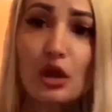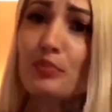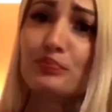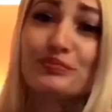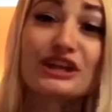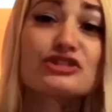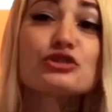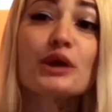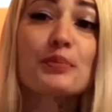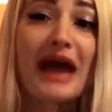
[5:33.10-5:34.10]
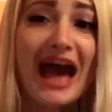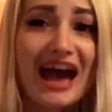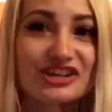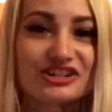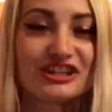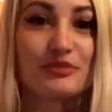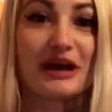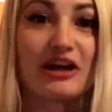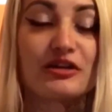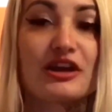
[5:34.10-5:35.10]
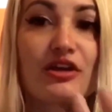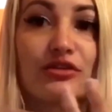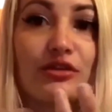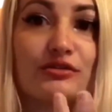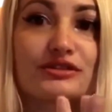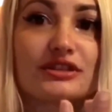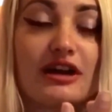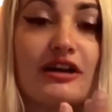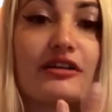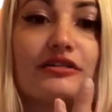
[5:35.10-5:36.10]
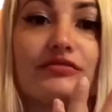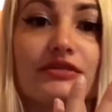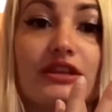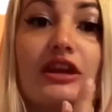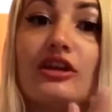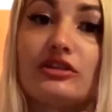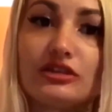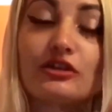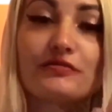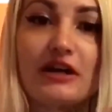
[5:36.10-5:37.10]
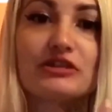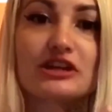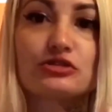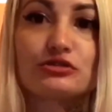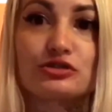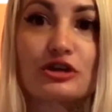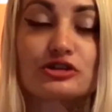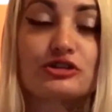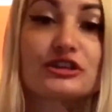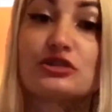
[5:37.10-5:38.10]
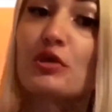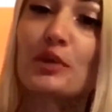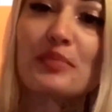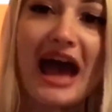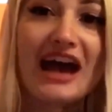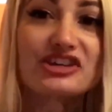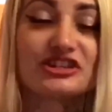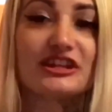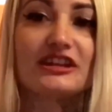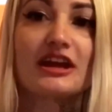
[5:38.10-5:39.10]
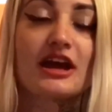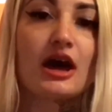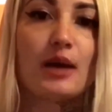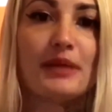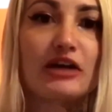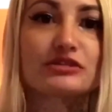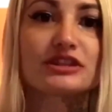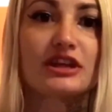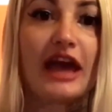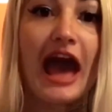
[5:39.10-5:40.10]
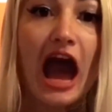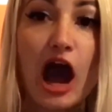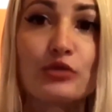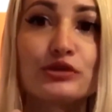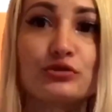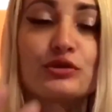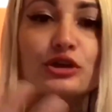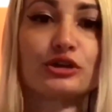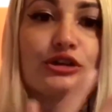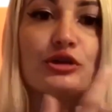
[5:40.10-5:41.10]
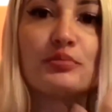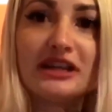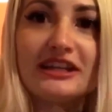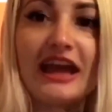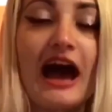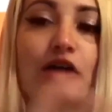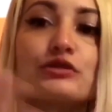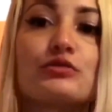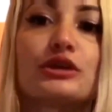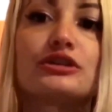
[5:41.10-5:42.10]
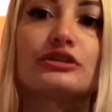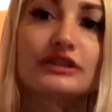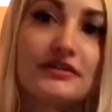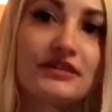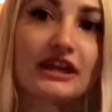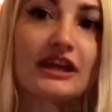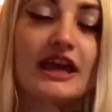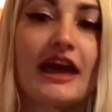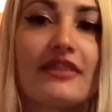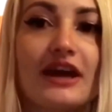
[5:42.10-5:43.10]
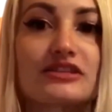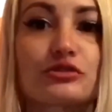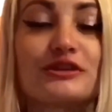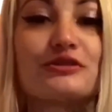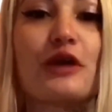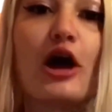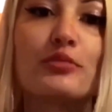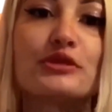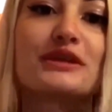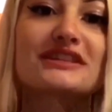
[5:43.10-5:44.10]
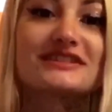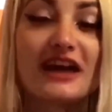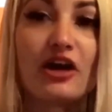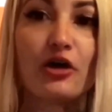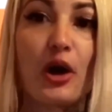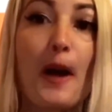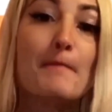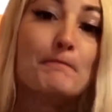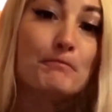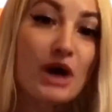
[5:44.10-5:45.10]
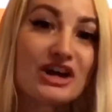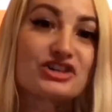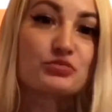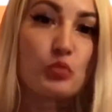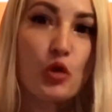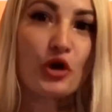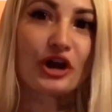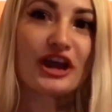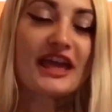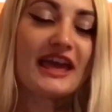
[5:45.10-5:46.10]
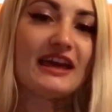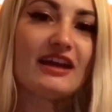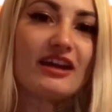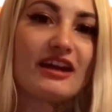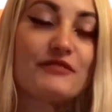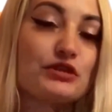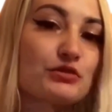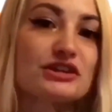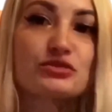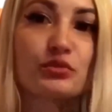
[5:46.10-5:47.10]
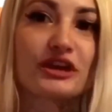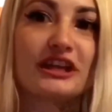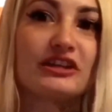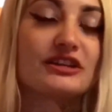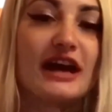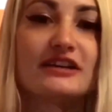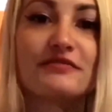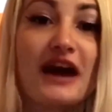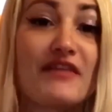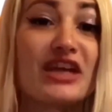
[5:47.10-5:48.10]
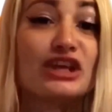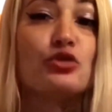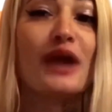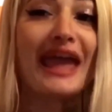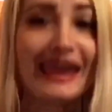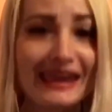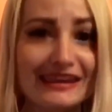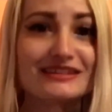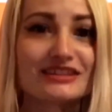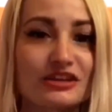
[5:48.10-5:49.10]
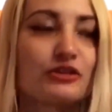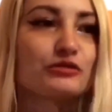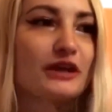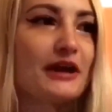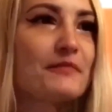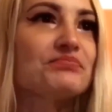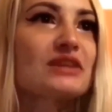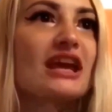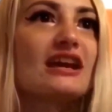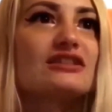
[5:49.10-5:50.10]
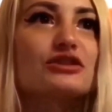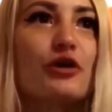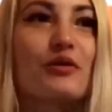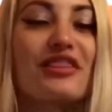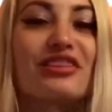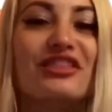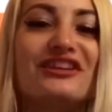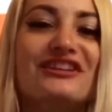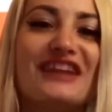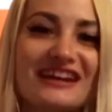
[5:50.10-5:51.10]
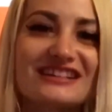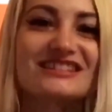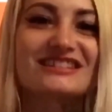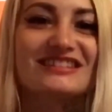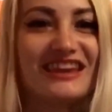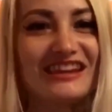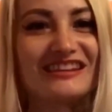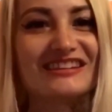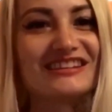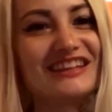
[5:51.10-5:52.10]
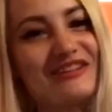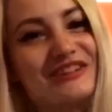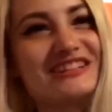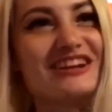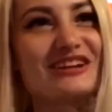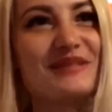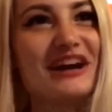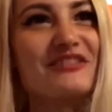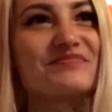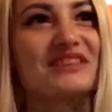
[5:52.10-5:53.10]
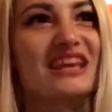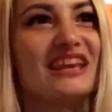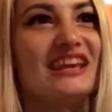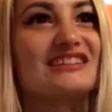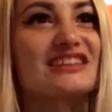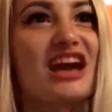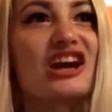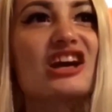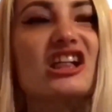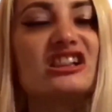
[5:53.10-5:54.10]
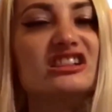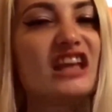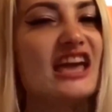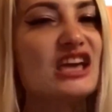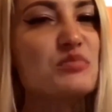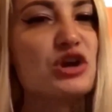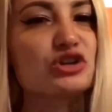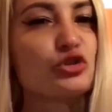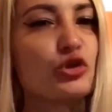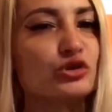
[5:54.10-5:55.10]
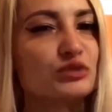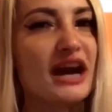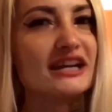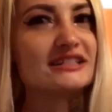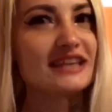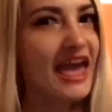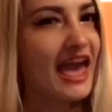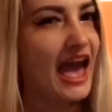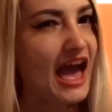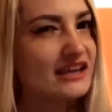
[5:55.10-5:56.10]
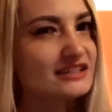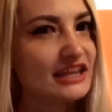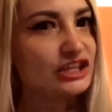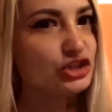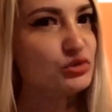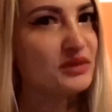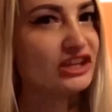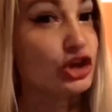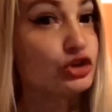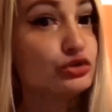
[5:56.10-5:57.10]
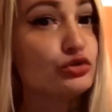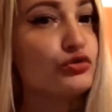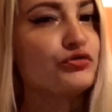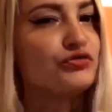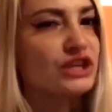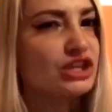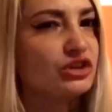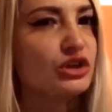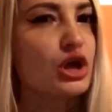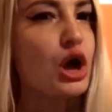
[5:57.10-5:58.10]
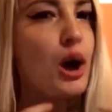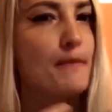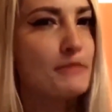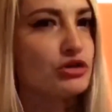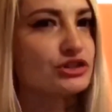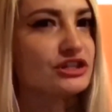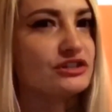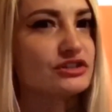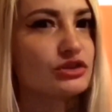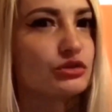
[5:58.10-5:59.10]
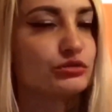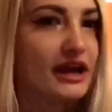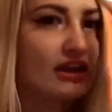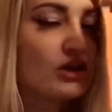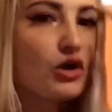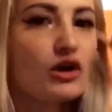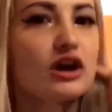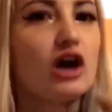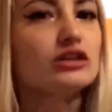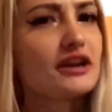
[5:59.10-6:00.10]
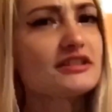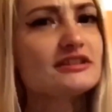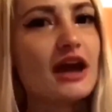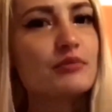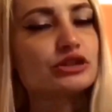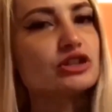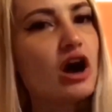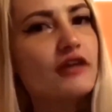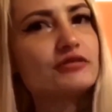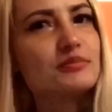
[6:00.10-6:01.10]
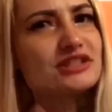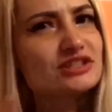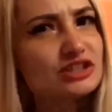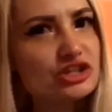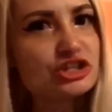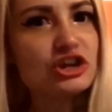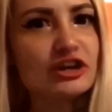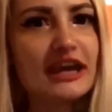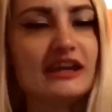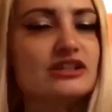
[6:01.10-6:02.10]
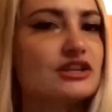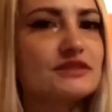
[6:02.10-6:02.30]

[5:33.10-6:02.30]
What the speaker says: because you are passionate about those your foundational structures, and you are passionate about how you earn your money, how you earn your living, and that is going to help you excel much more if you were just working your 9 to 5 that you hate, right? And so the next thing that I want to talk about is claim your right as a human to feel emotions, right? A lot of the time we're taught from such a young age, even in